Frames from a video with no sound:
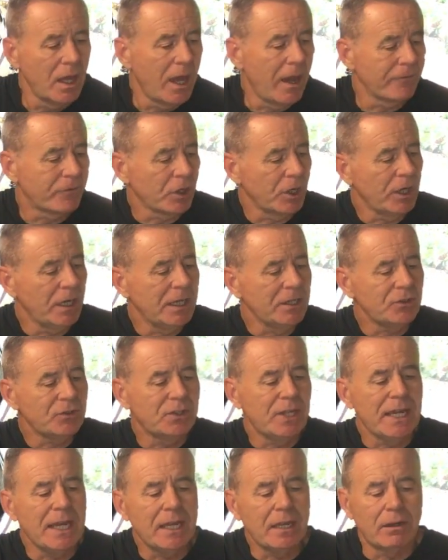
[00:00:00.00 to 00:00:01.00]
I've got a list
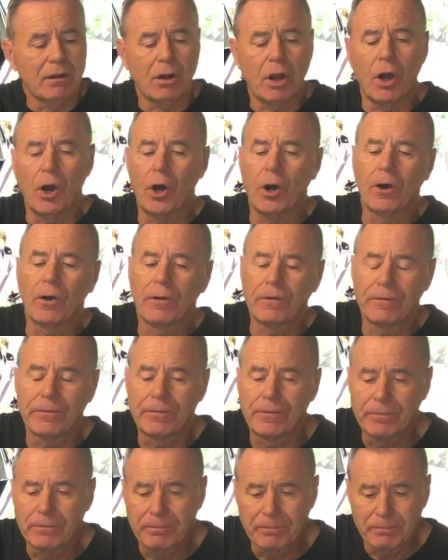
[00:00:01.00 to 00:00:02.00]
here of
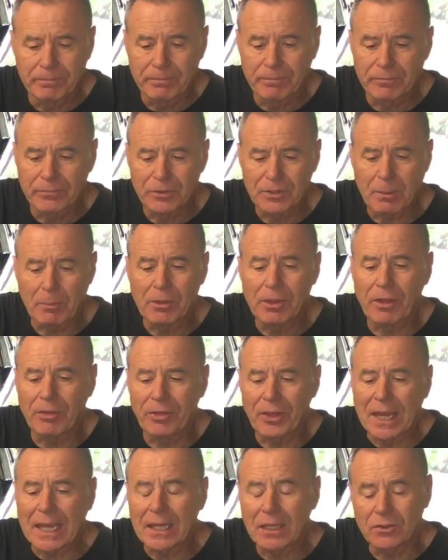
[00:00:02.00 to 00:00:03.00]
some of the
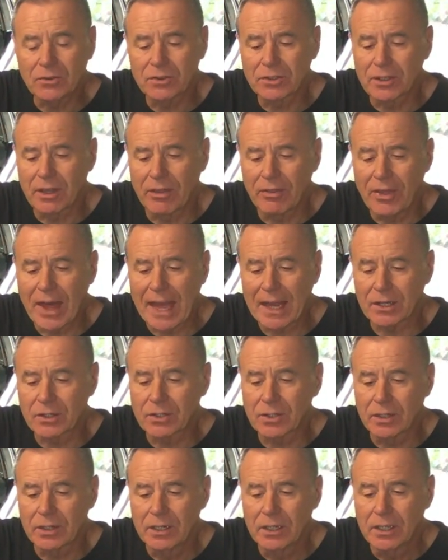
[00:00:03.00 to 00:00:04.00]
things that
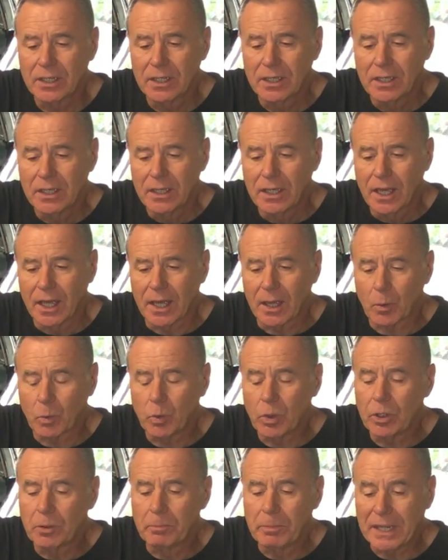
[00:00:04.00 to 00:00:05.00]

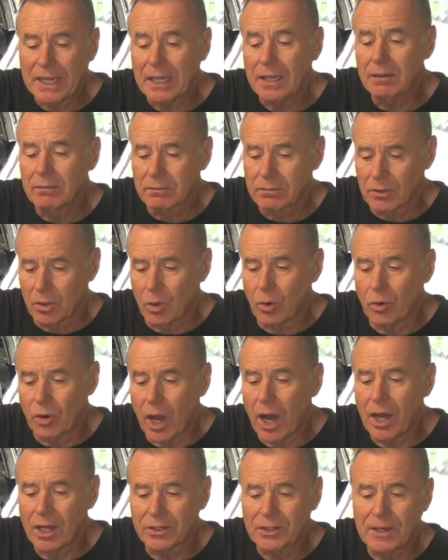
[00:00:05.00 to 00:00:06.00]
will be or
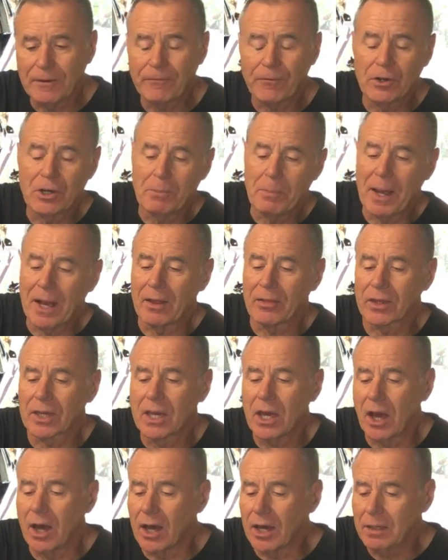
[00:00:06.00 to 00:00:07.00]
are different about the
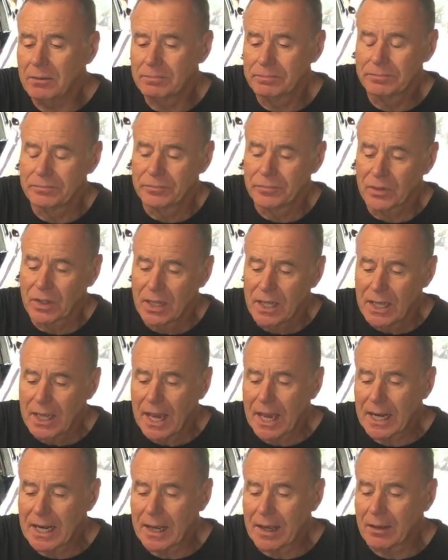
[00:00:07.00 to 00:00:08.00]
car,
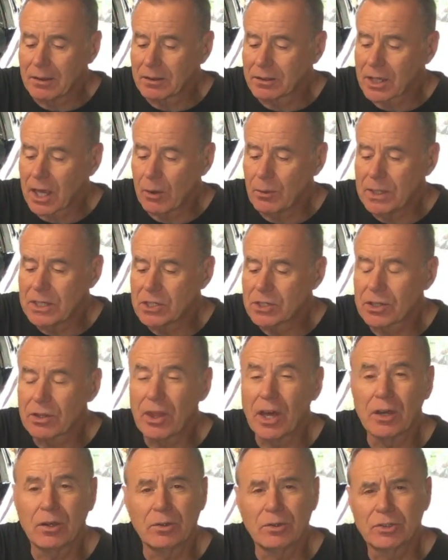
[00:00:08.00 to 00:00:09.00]
and I'll go into
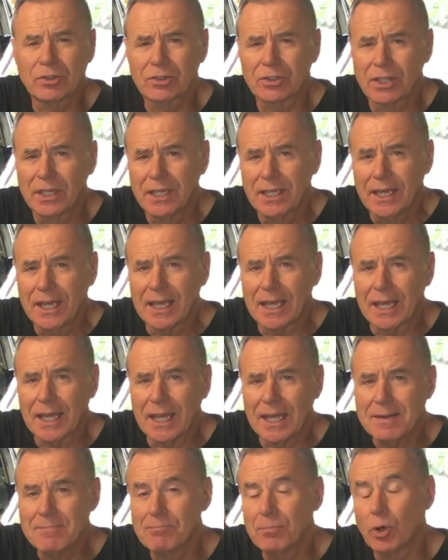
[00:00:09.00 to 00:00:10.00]
those
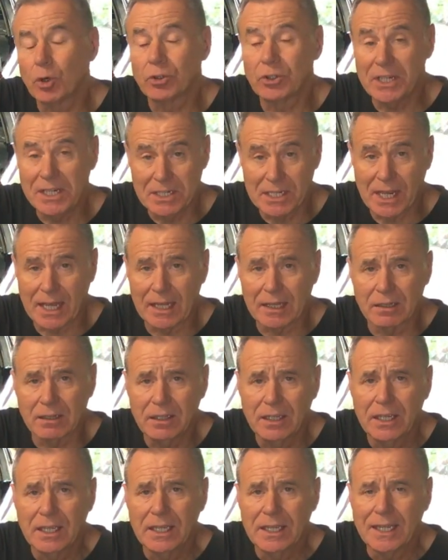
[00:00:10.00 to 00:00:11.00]
in more detail
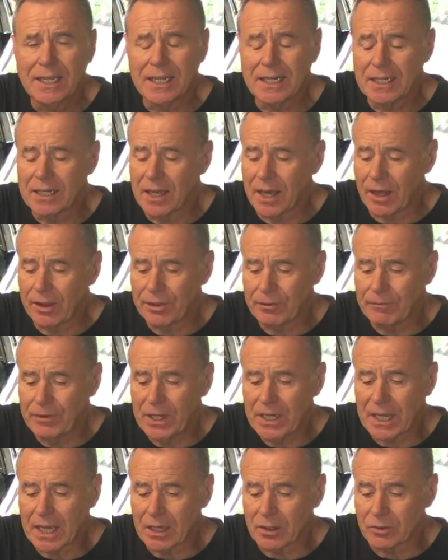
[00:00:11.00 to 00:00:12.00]
in other
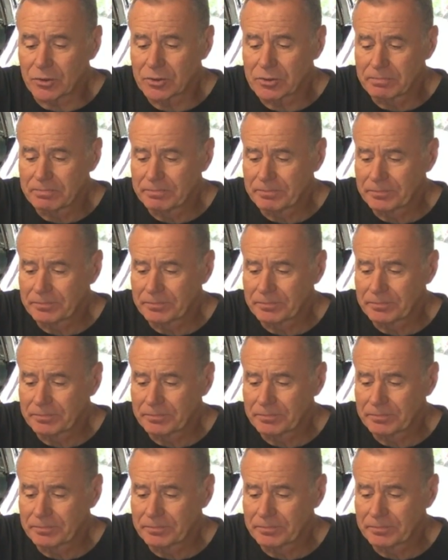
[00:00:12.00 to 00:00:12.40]
videos.